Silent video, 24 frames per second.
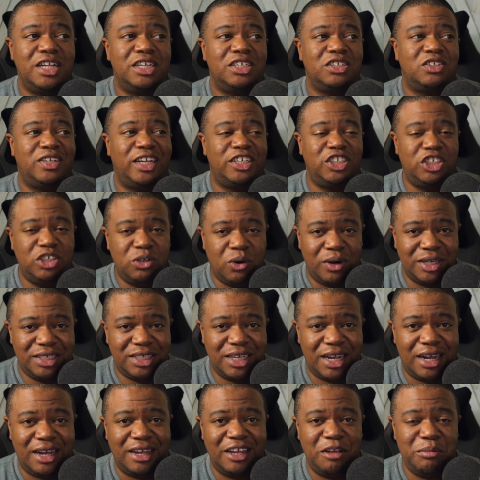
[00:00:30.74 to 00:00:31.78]
so that your
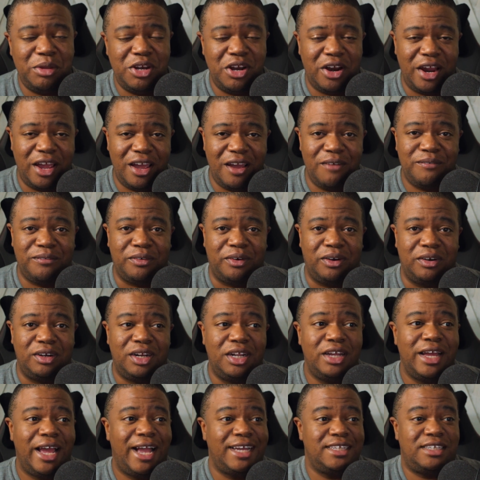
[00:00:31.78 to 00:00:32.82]
time and your effort,
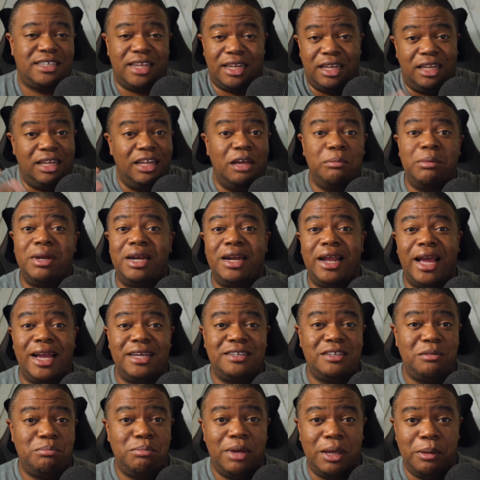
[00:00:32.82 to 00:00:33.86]
as limited
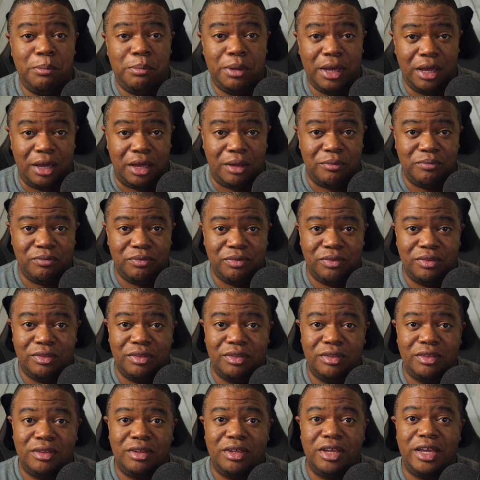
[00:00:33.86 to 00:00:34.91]
as it may be,
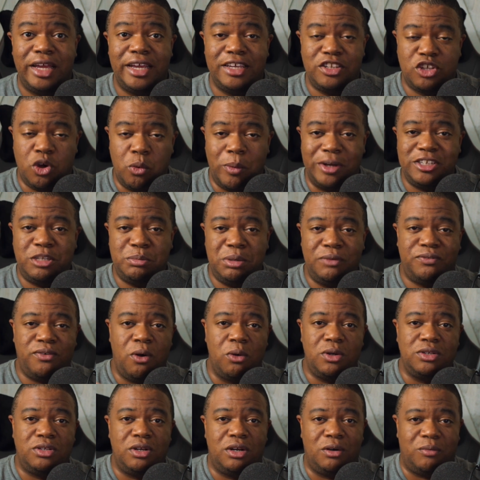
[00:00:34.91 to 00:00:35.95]
is going to be
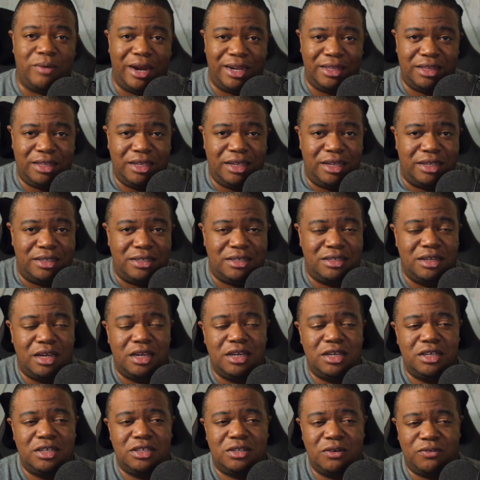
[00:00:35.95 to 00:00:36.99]
focused on the right things.
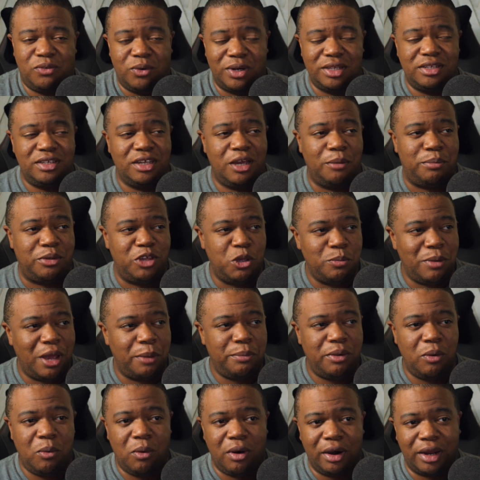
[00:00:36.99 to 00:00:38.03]
So for example, you might
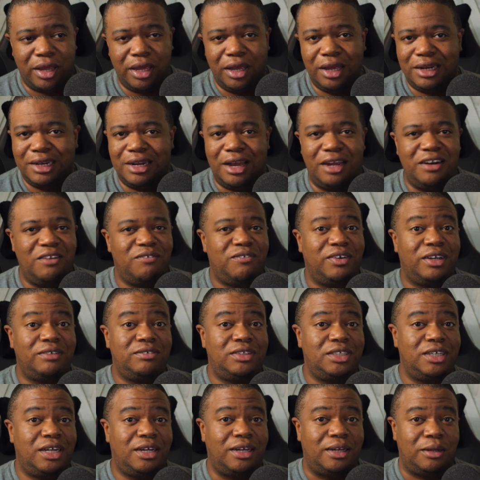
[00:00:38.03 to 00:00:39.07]
be working a 9-to-5
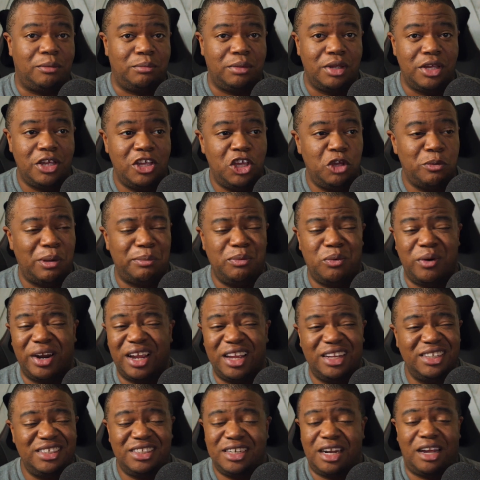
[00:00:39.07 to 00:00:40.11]
job. You might be
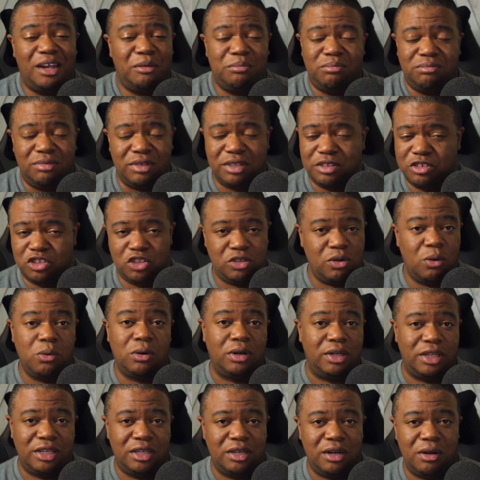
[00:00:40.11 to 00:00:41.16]
working a job
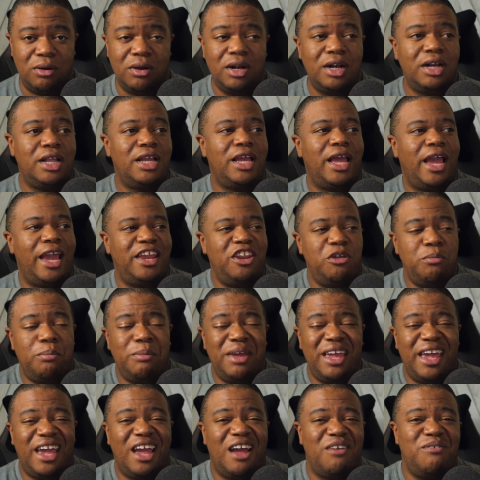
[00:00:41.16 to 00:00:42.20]
totally, and you
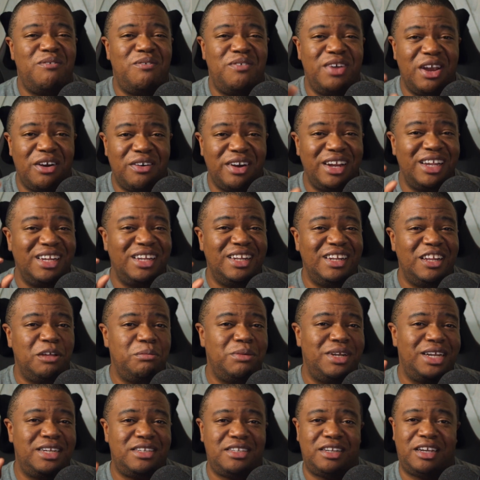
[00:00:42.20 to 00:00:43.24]
may have very
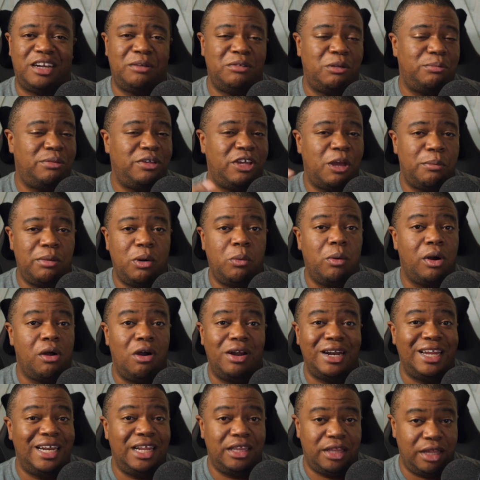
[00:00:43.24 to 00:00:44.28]
limited time to be able to work
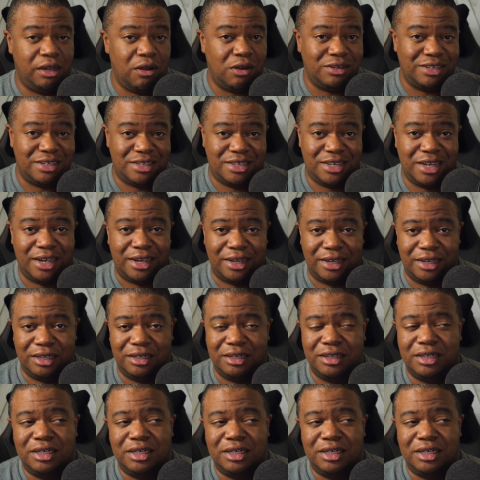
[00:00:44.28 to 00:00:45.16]
on anything on the side,